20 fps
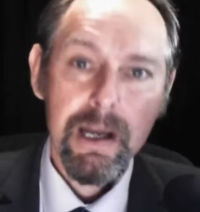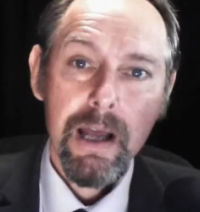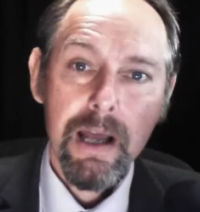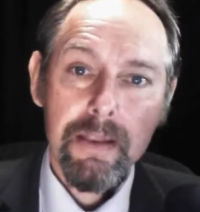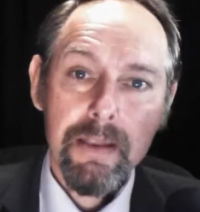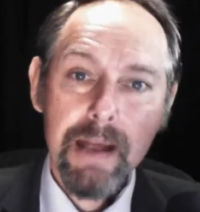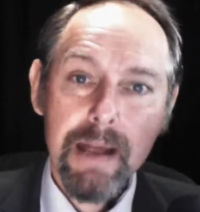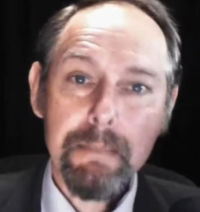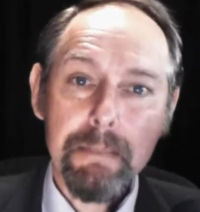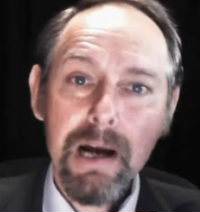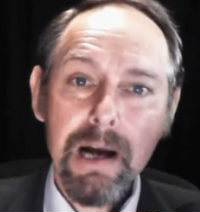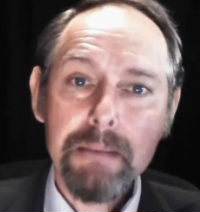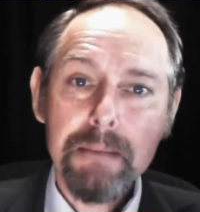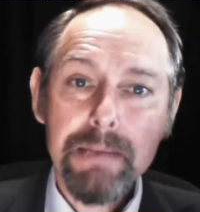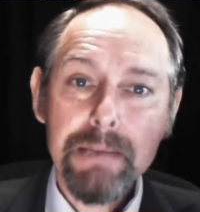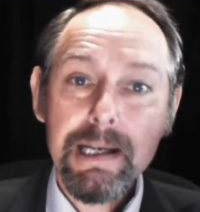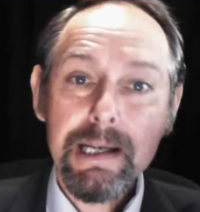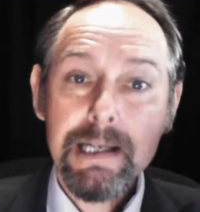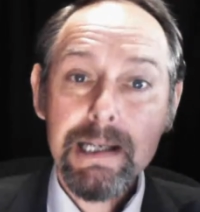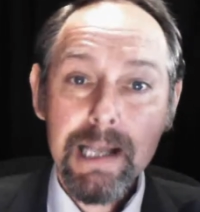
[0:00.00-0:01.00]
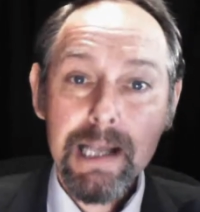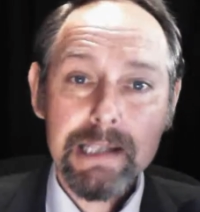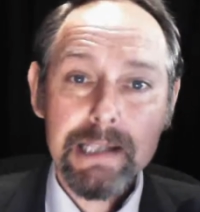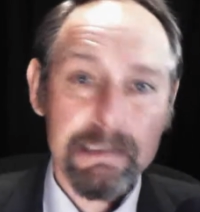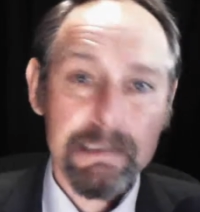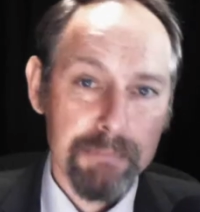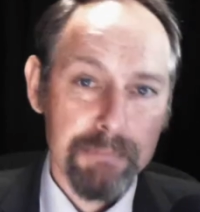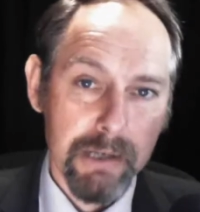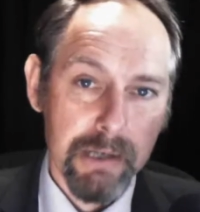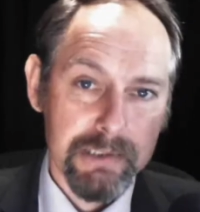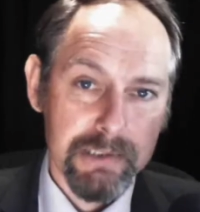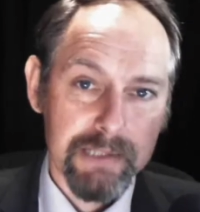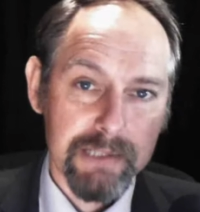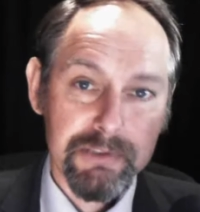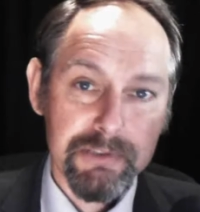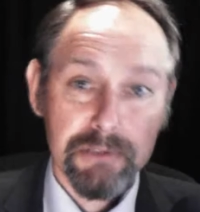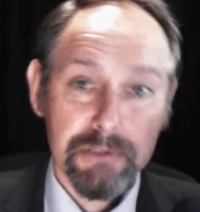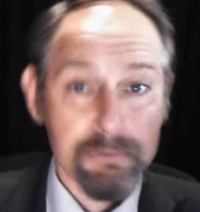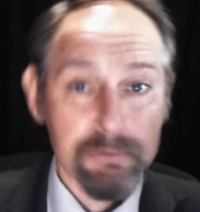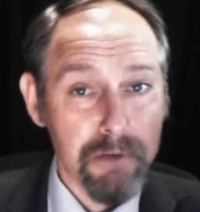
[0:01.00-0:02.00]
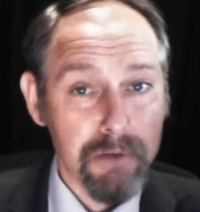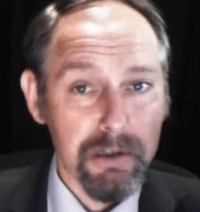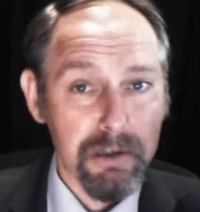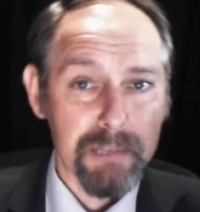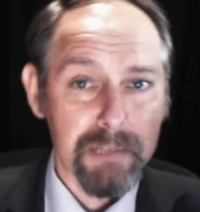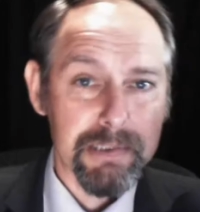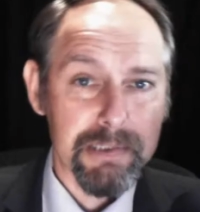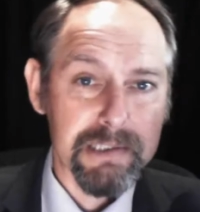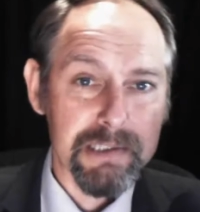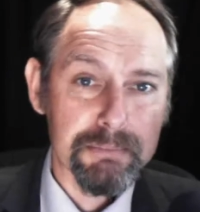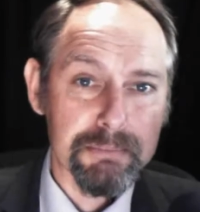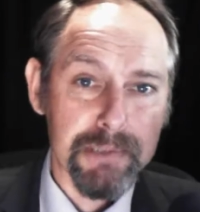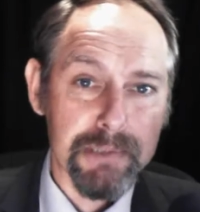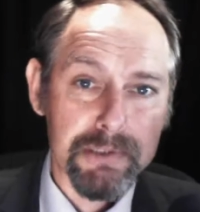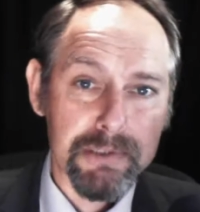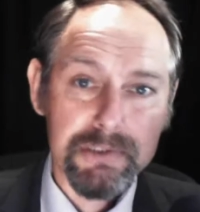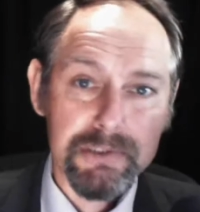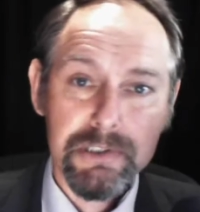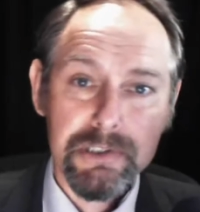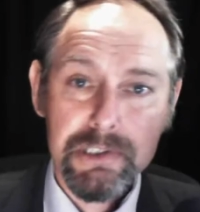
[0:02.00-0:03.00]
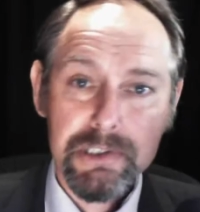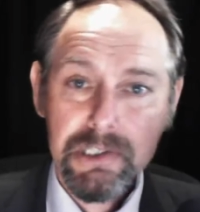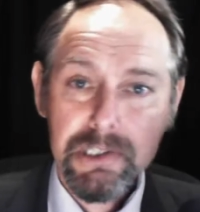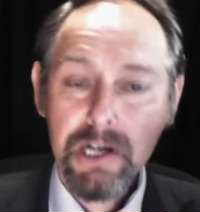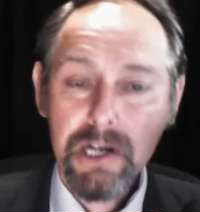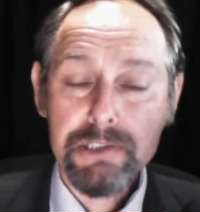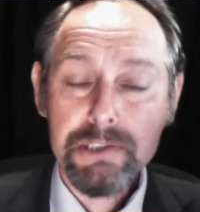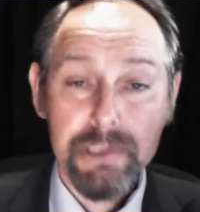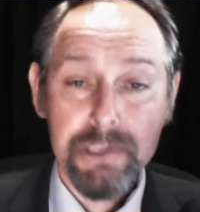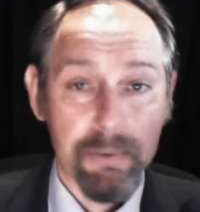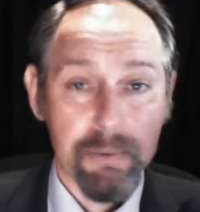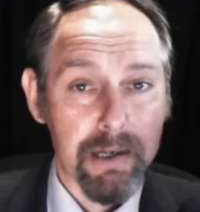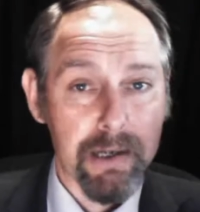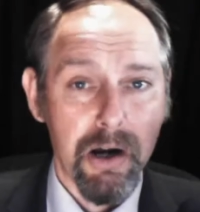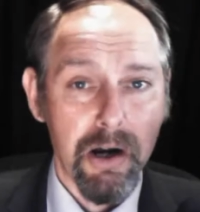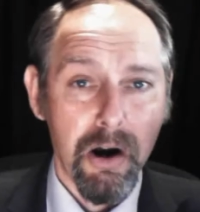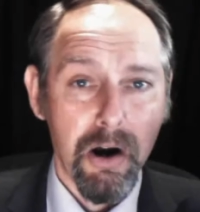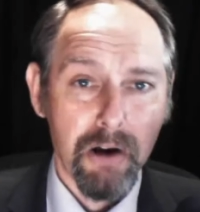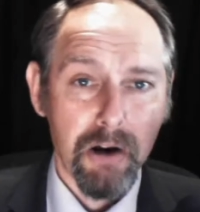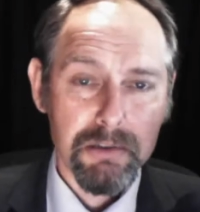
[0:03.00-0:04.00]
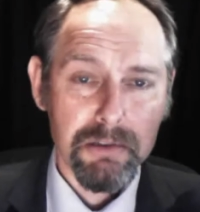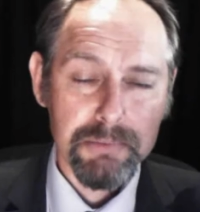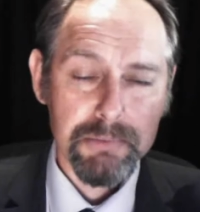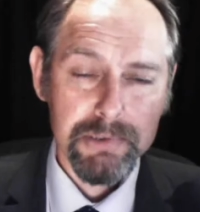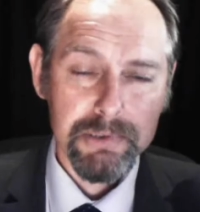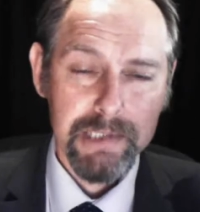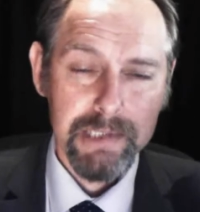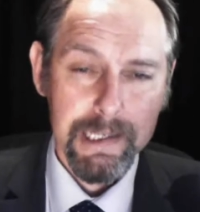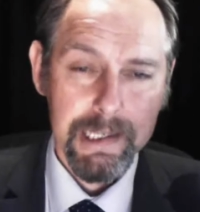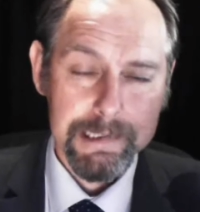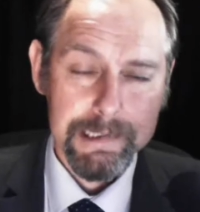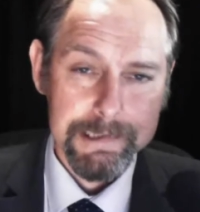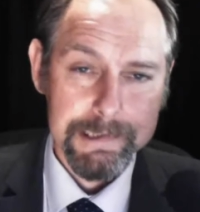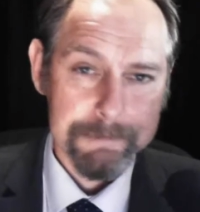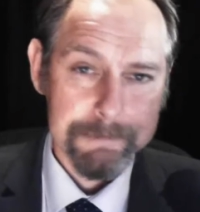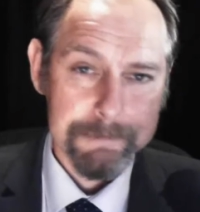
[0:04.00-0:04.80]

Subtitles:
there might be less motive to rock up into Brussels and start doing horrible things.